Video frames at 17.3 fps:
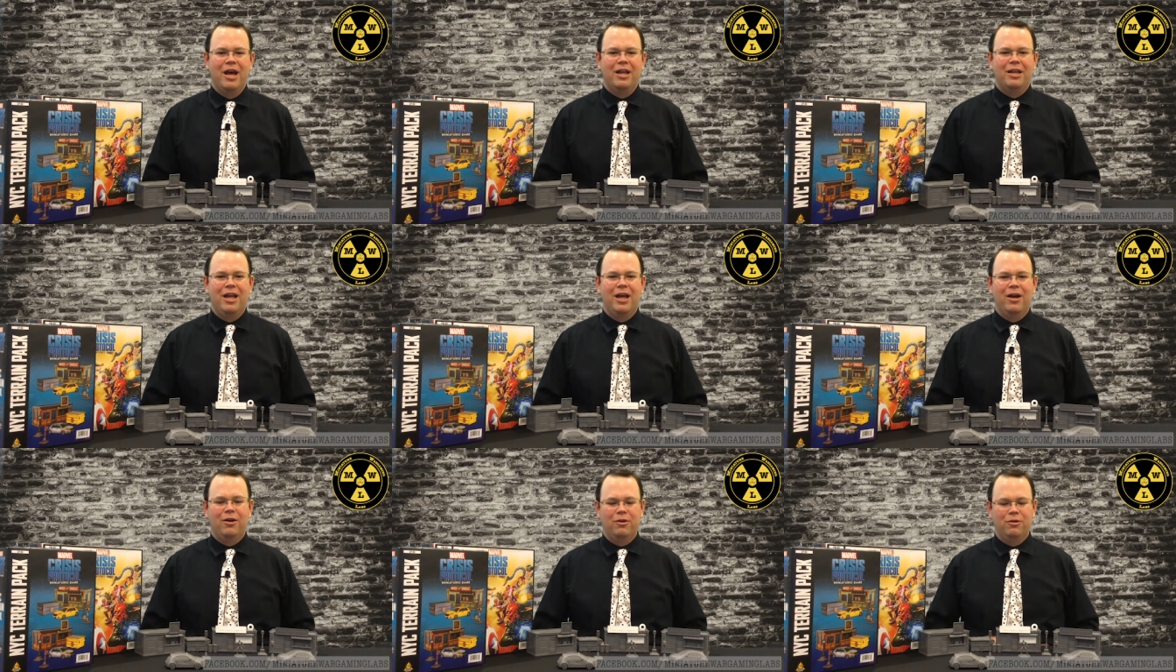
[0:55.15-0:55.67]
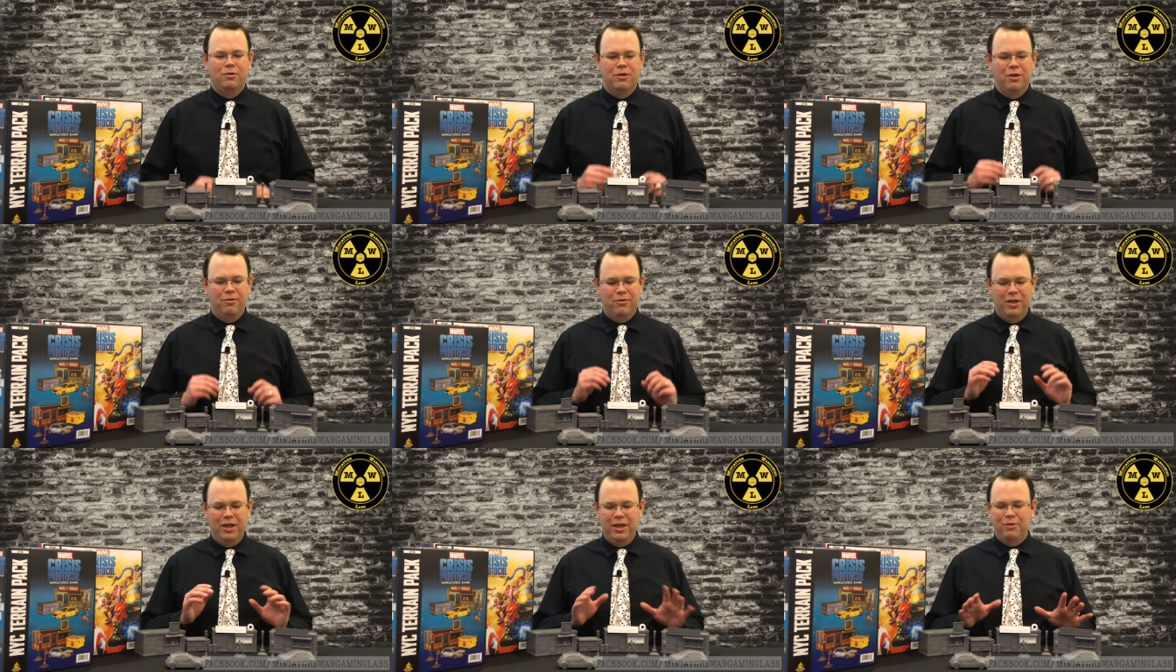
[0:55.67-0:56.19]
Now, the
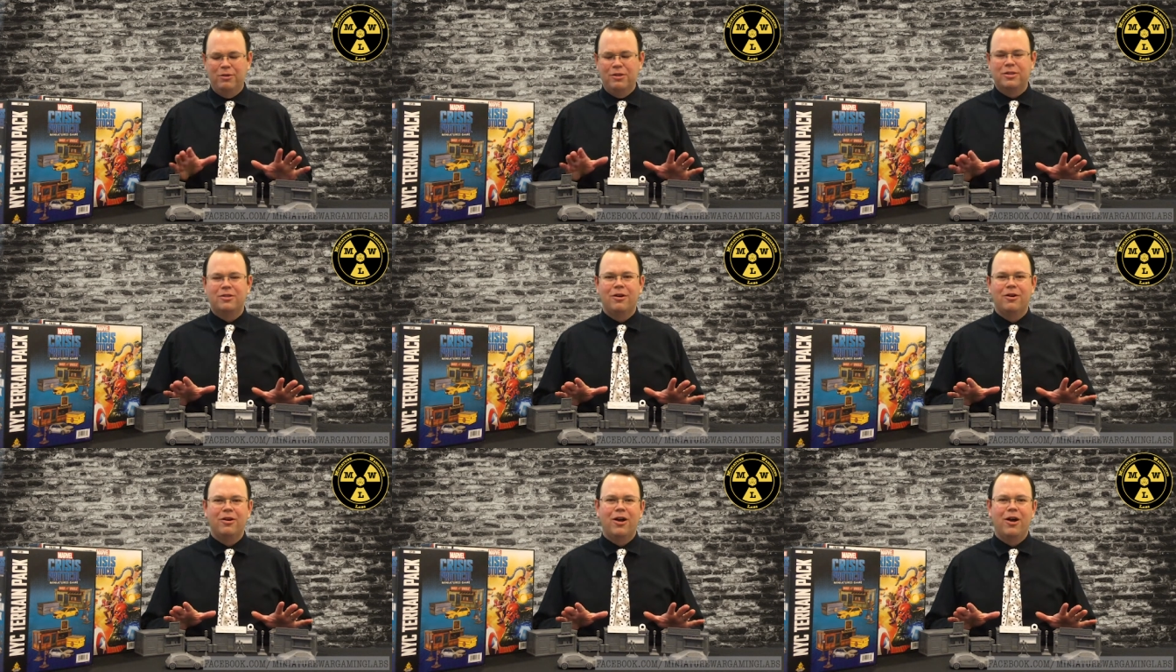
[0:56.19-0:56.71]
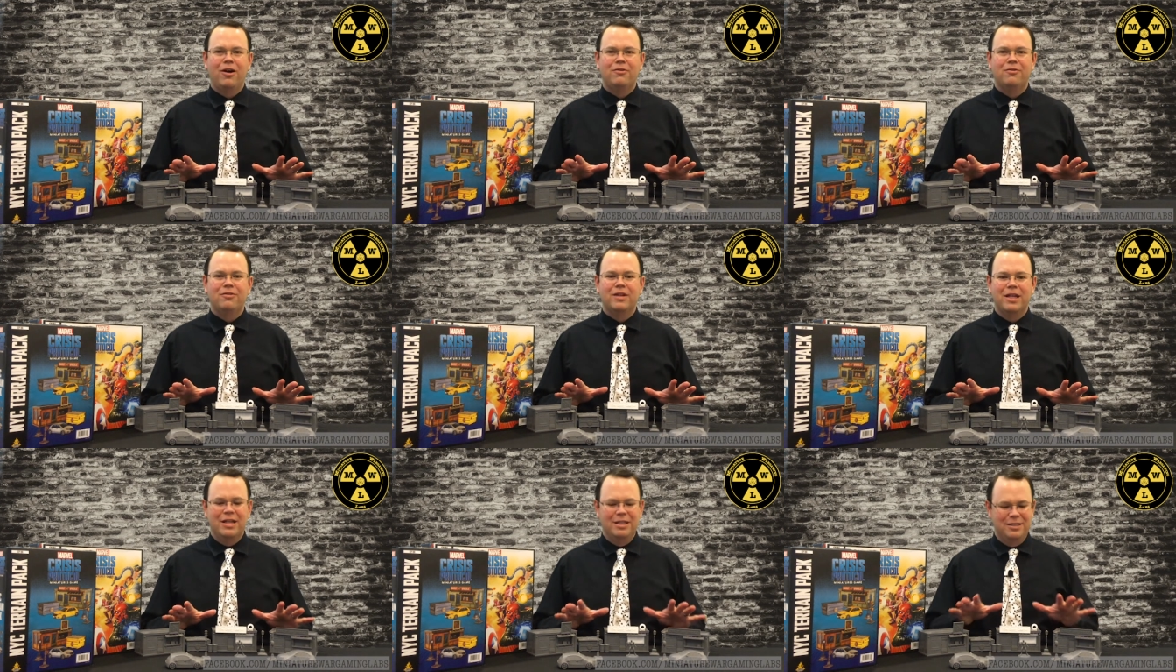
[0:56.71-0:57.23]
thing I wanna start off
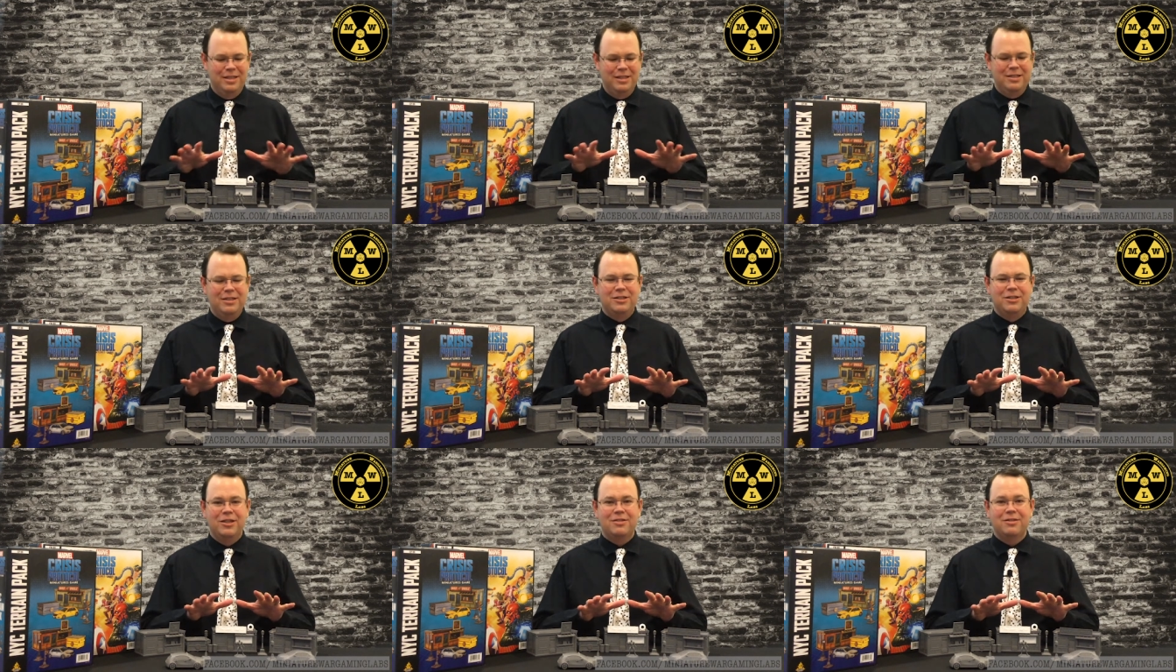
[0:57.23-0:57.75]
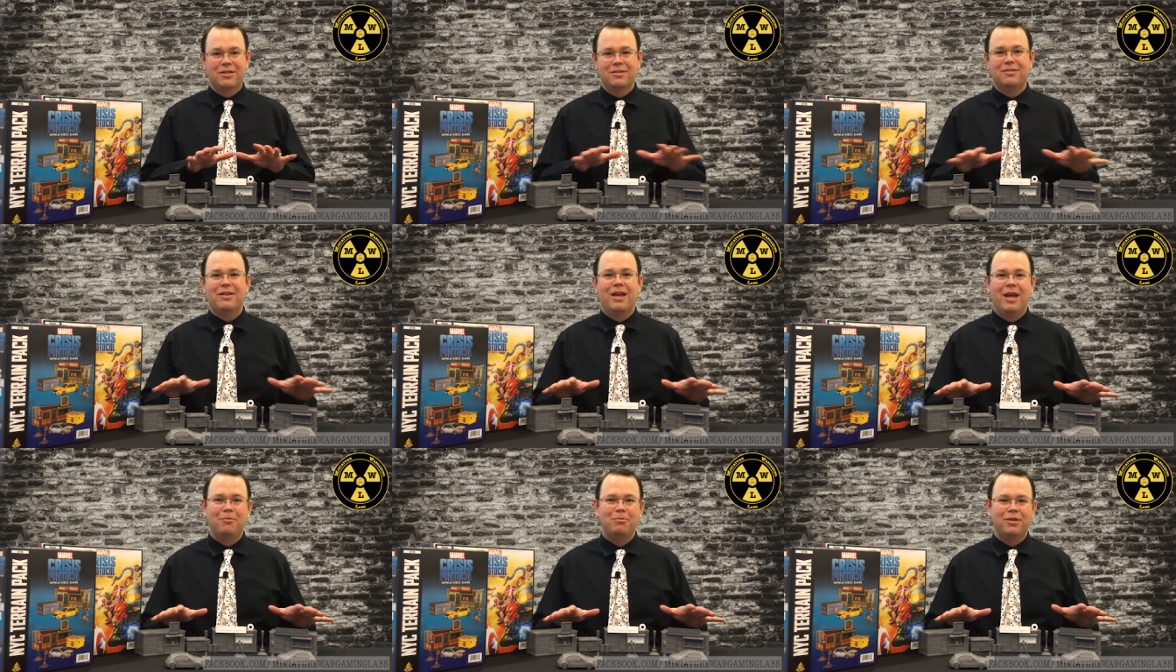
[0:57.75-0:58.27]
is this is just a
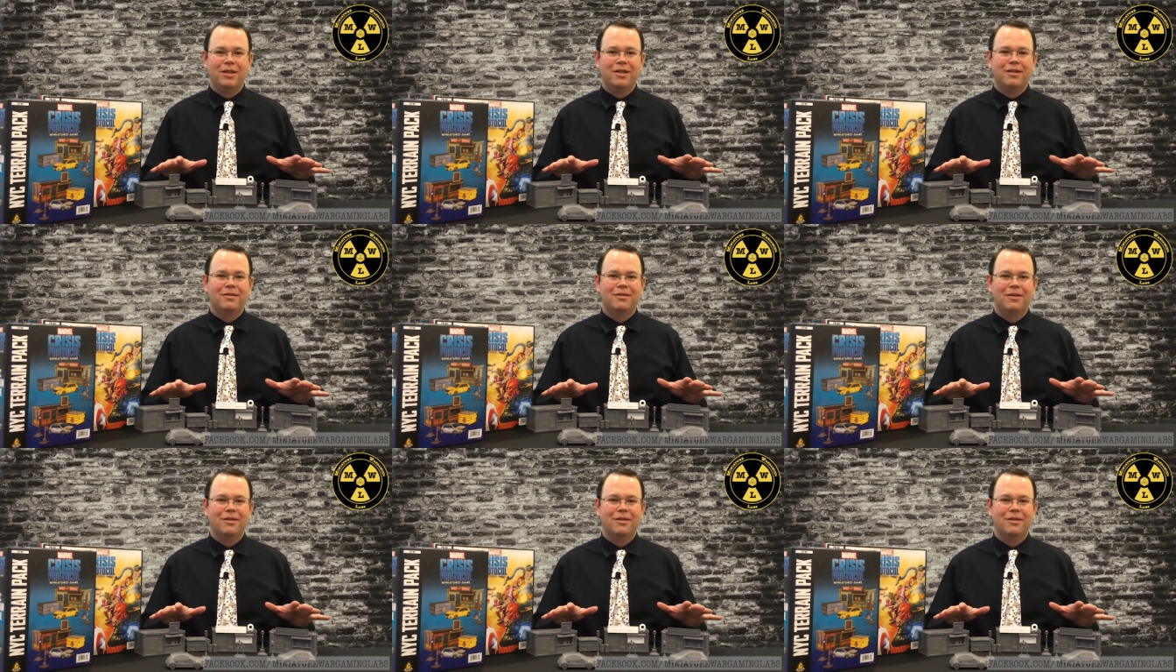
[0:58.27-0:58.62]
sampling